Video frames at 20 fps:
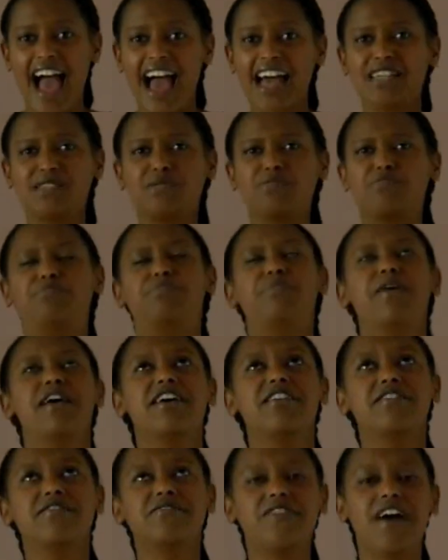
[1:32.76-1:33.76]
has
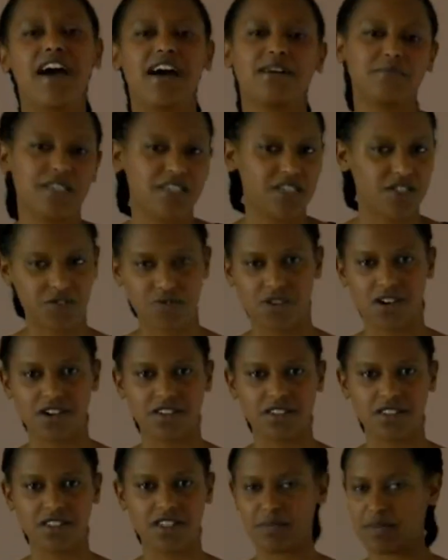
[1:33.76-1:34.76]
been family
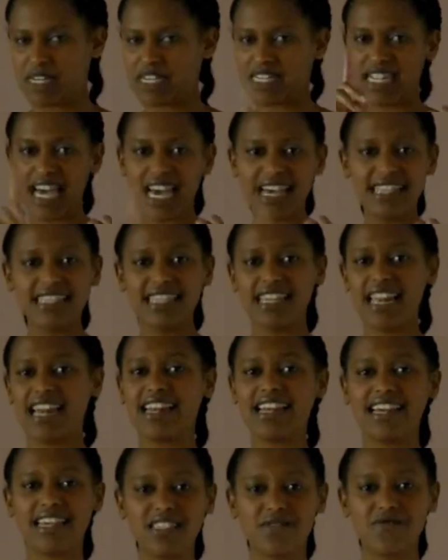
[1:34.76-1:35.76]
struggles. I mean, Tenzin
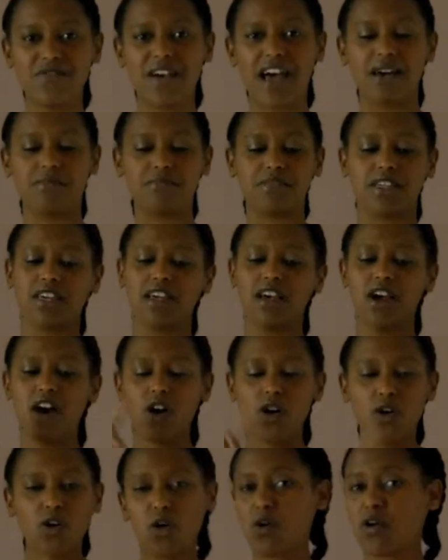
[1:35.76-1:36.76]
and his family,
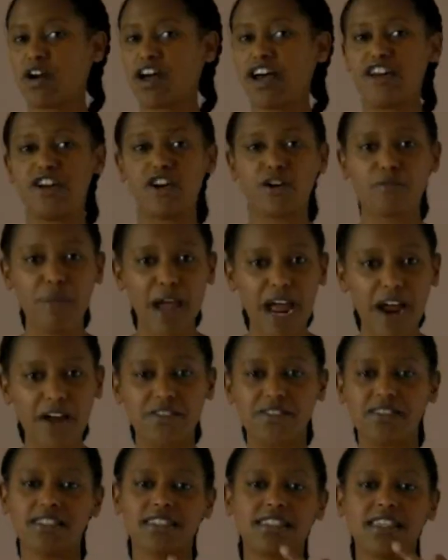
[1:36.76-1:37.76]
Korra and her
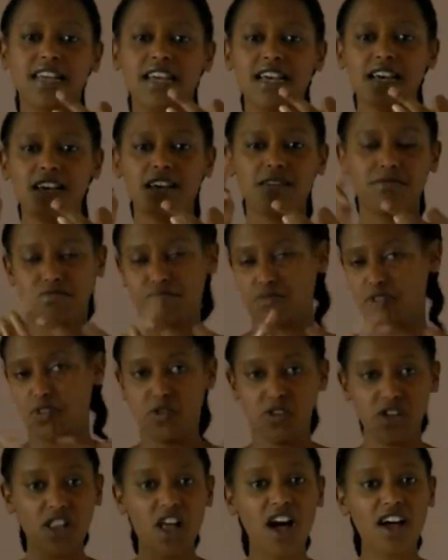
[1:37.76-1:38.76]
parents,
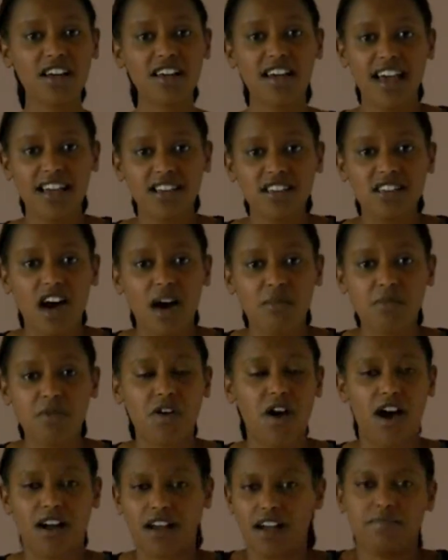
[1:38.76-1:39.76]
Unalaq and
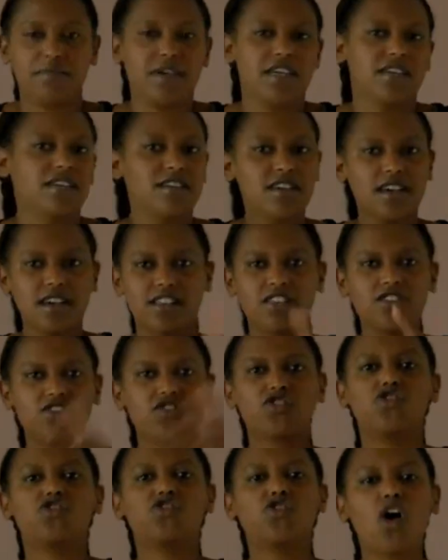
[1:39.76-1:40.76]
Tamarack. I mean,
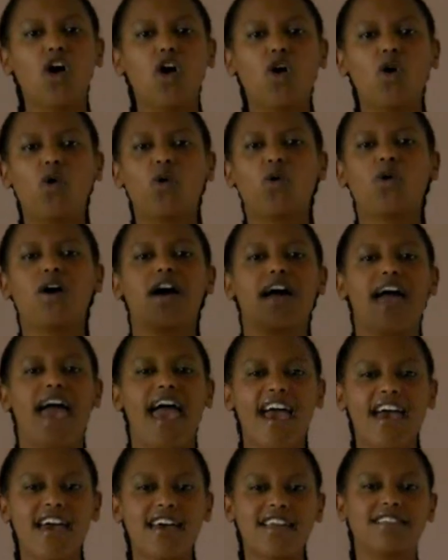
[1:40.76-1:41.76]
there's no
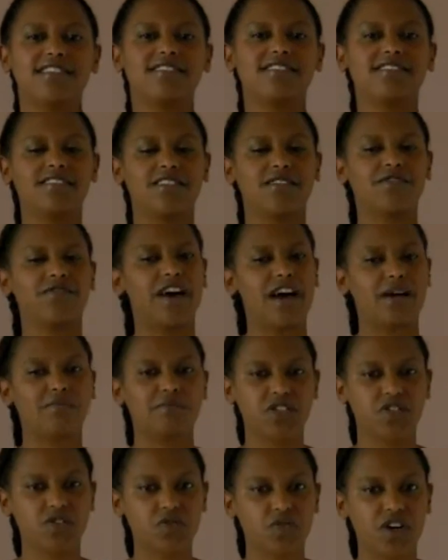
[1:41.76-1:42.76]
end to the
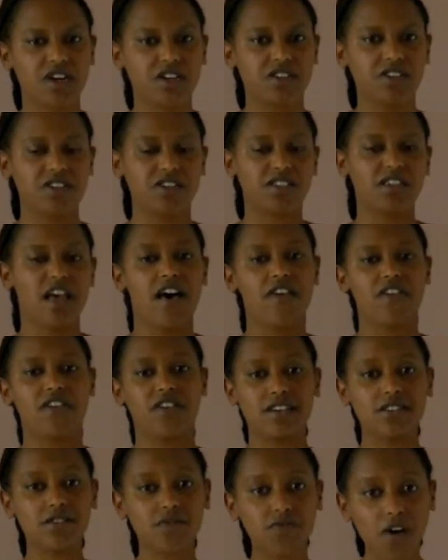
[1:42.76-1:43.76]
family struggles
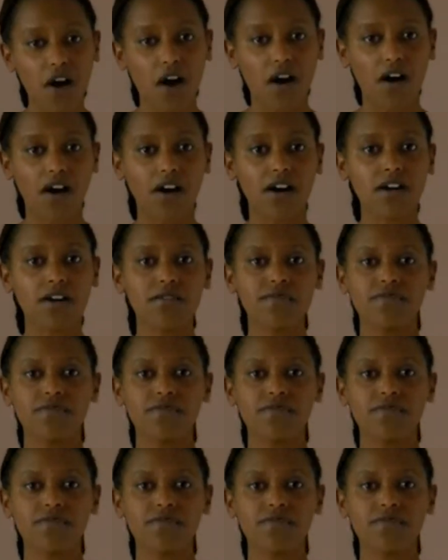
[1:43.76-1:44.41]
thus far.